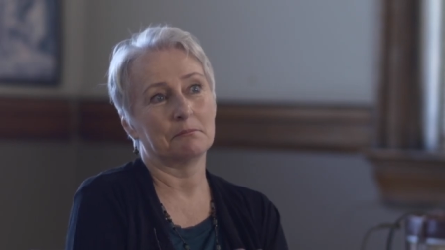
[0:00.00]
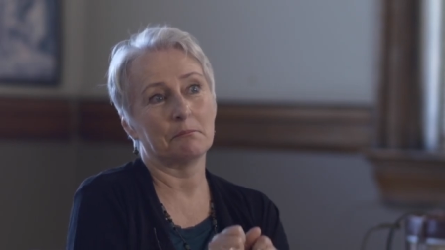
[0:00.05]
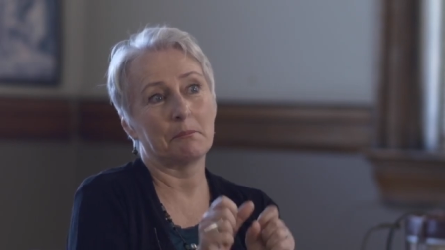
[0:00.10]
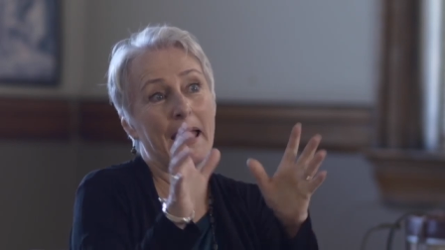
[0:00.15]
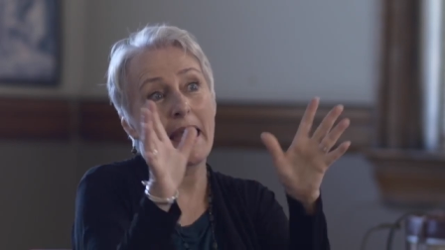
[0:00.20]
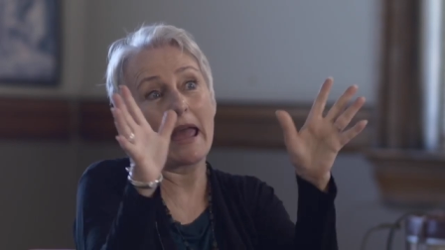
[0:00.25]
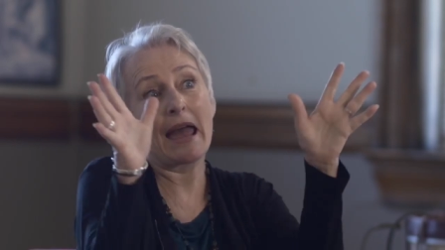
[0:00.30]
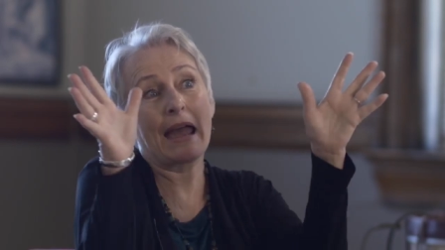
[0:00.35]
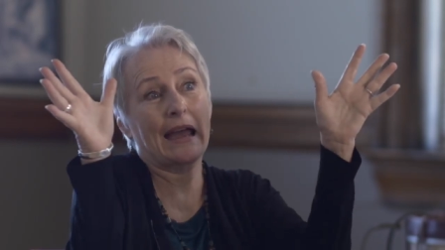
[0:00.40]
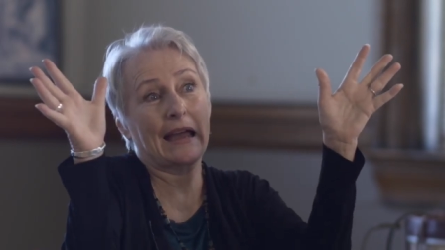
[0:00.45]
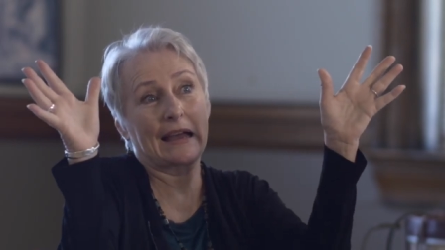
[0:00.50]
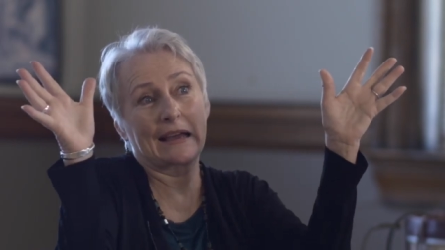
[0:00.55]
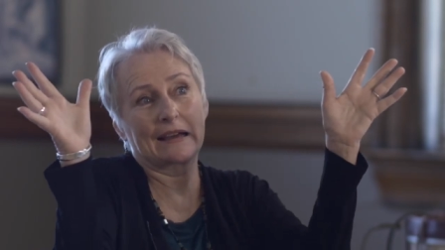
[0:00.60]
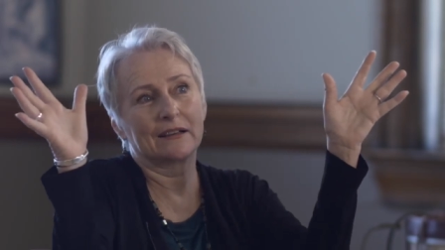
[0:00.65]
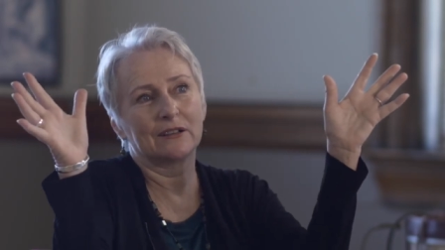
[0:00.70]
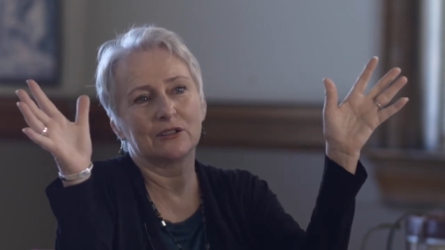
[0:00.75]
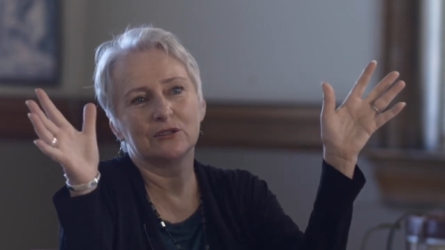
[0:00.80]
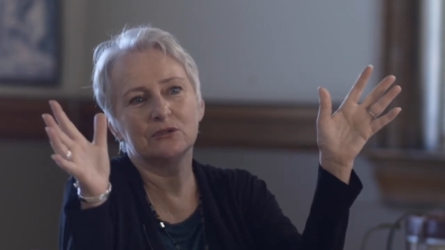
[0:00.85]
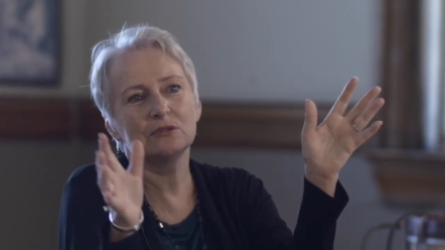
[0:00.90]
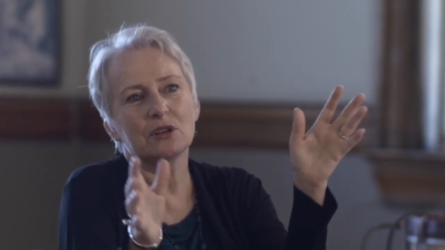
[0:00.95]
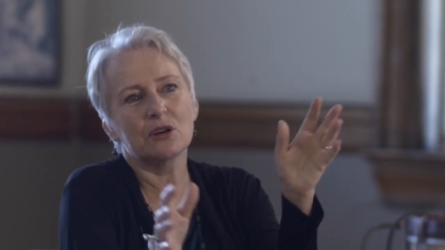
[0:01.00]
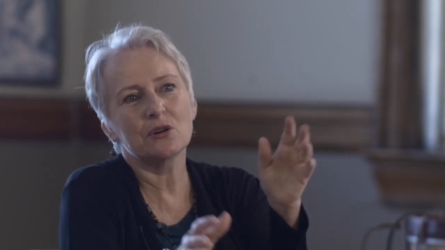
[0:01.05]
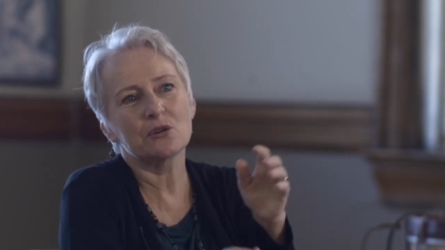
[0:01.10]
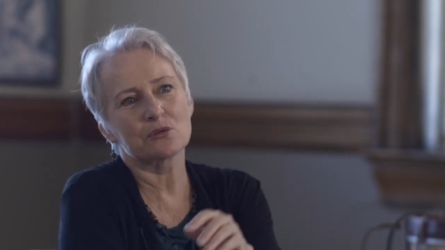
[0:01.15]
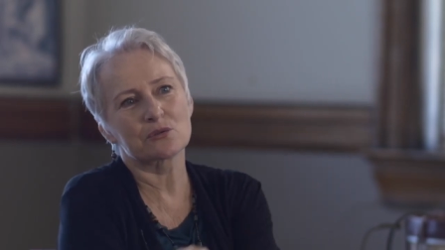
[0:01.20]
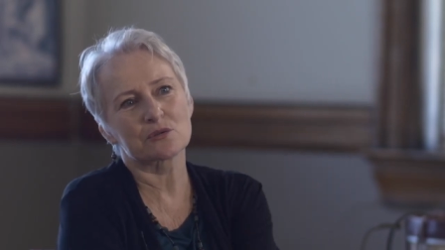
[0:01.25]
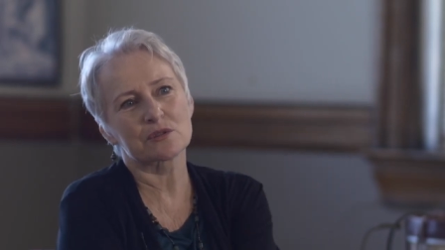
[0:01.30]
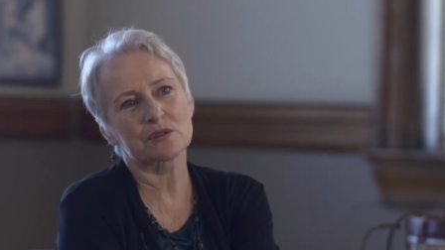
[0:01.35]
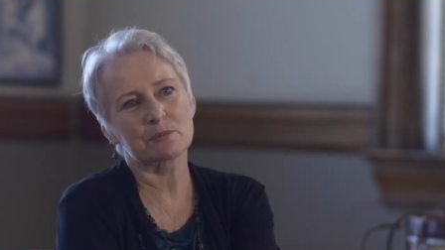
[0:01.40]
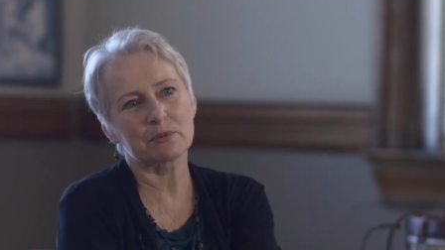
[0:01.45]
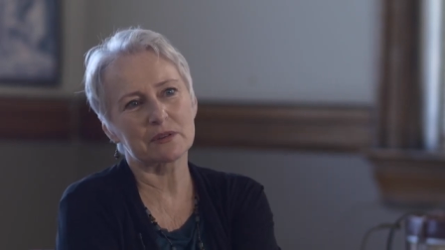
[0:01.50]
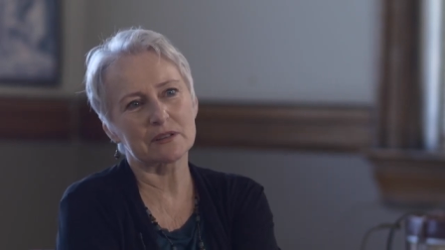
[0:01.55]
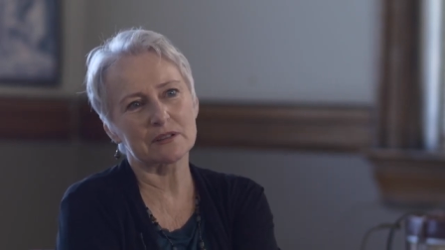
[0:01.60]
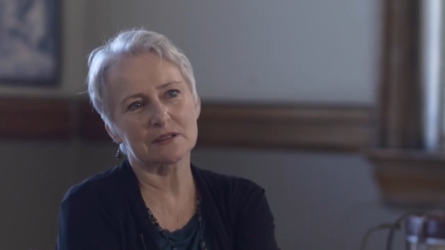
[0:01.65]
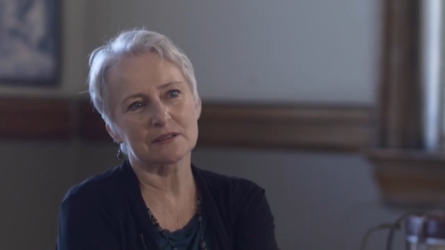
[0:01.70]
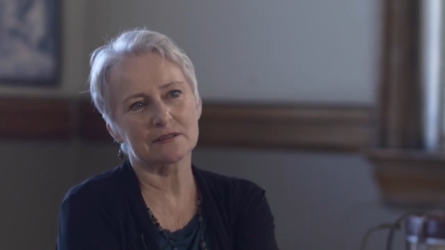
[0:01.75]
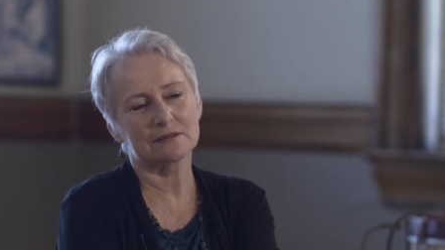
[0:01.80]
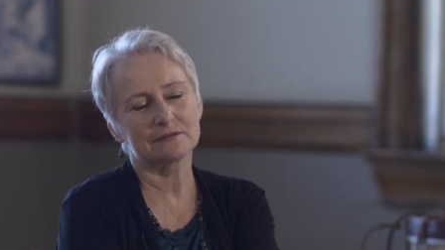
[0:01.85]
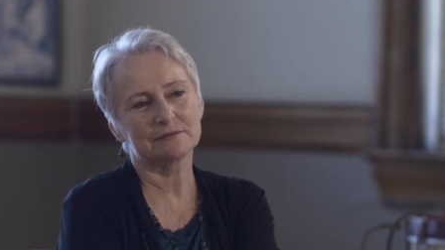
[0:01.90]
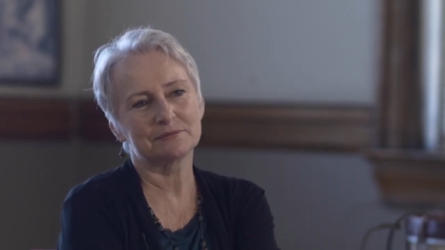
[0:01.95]
bang, who knows?
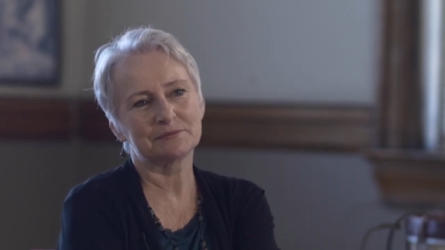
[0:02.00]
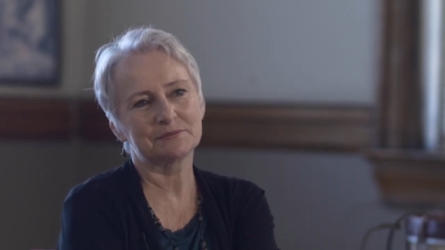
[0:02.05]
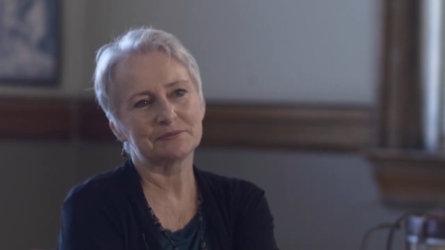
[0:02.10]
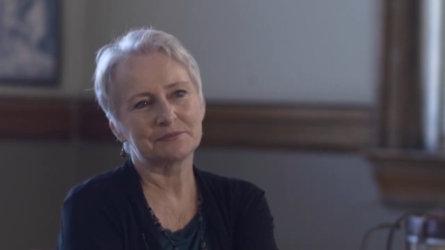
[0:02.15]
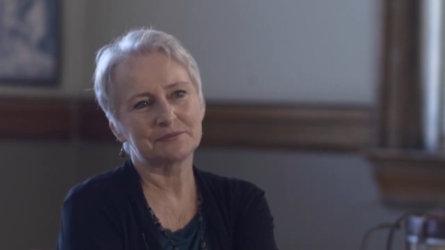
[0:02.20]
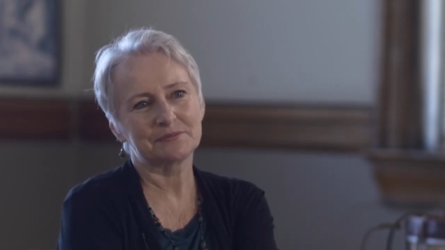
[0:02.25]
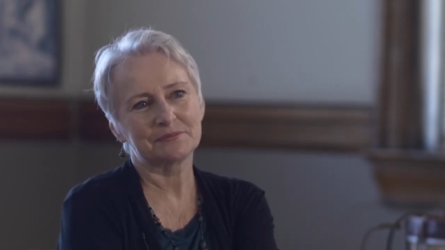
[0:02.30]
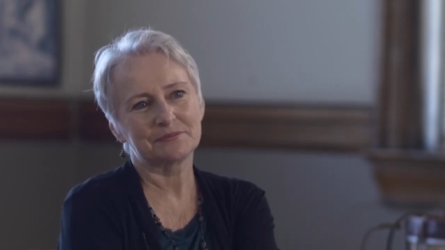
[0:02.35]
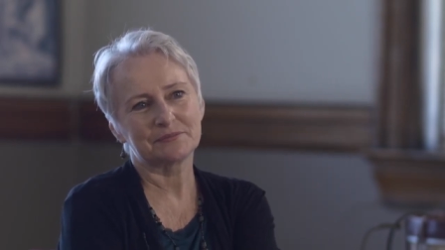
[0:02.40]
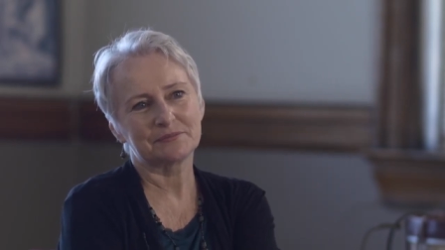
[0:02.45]
But what's the